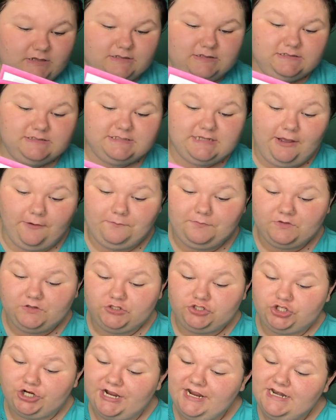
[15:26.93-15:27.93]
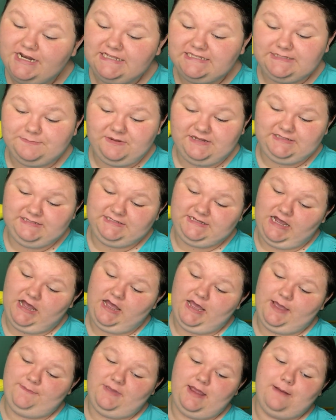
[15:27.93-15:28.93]
So, train and spend
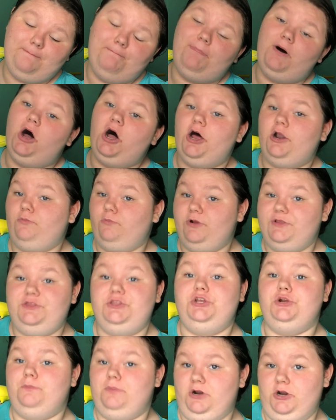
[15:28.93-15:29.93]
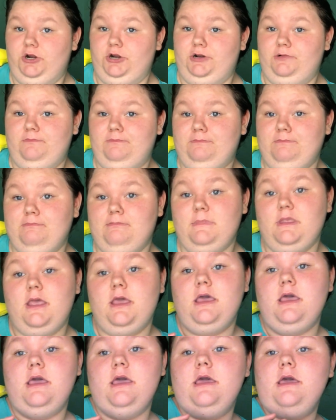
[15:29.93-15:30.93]
time and bond with your bird.
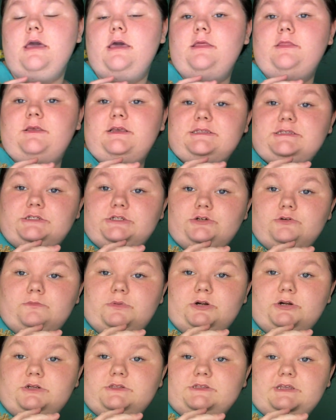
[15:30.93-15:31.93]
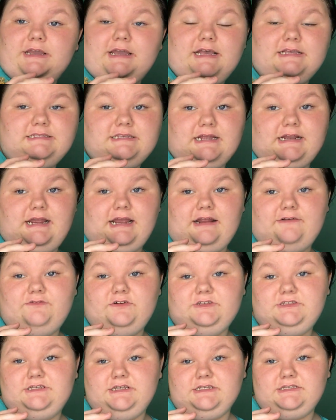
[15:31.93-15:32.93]
These two birds, like I said, I had for
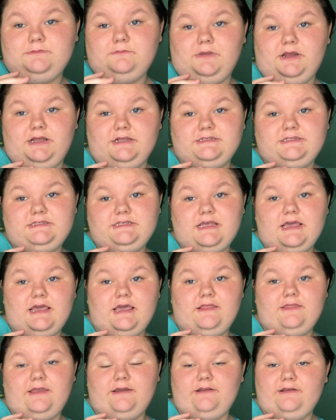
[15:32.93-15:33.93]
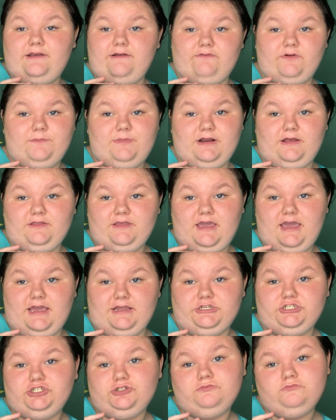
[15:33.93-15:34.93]
6 months and they had never been out of the
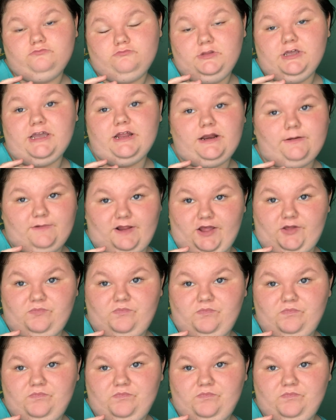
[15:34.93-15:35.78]
cage. Look at them now.